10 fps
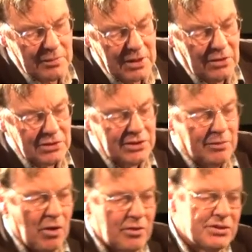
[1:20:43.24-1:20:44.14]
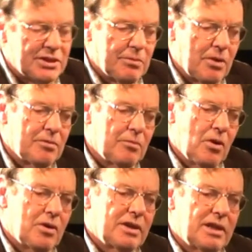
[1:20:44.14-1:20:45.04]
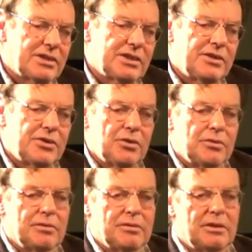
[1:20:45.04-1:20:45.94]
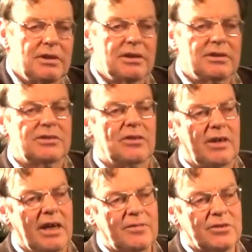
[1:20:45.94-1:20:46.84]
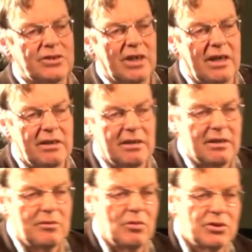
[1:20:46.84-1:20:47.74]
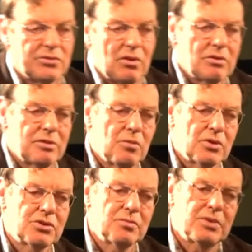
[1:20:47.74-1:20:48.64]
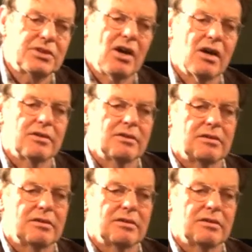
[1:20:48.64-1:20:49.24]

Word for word: because a democracy won't work unless they do. So they have to say what's wrong and what should be done.